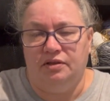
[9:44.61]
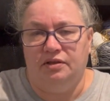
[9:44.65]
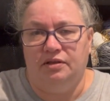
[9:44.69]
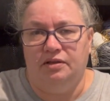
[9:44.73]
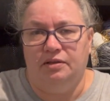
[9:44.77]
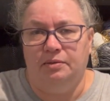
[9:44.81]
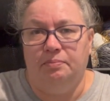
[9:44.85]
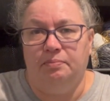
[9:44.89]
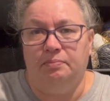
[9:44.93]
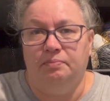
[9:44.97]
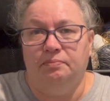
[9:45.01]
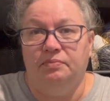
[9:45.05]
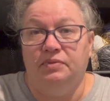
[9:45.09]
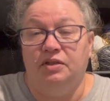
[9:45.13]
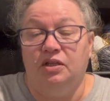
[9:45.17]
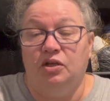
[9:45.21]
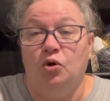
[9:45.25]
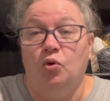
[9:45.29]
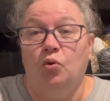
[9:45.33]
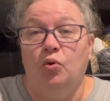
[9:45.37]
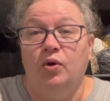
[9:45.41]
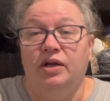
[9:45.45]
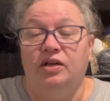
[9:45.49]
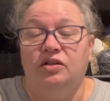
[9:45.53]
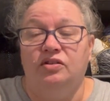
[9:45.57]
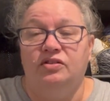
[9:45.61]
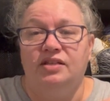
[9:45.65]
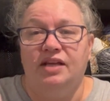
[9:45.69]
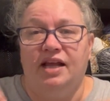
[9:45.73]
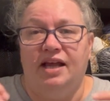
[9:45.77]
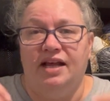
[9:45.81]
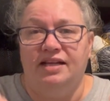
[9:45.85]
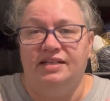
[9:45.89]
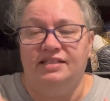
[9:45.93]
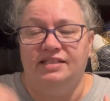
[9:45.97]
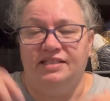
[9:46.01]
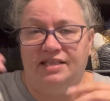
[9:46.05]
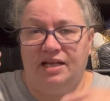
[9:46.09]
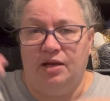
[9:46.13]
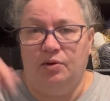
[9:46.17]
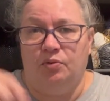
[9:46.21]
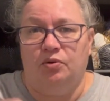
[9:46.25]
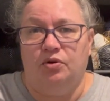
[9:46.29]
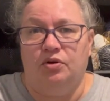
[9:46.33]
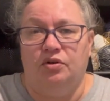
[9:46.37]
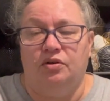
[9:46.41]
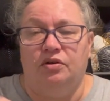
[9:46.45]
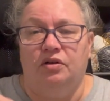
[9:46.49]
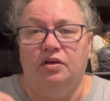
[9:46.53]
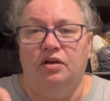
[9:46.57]
the quilt as they
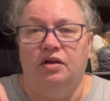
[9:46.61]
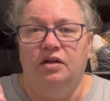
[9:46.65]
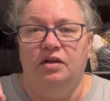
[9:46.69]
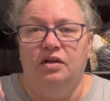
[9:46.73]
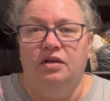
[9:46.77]
were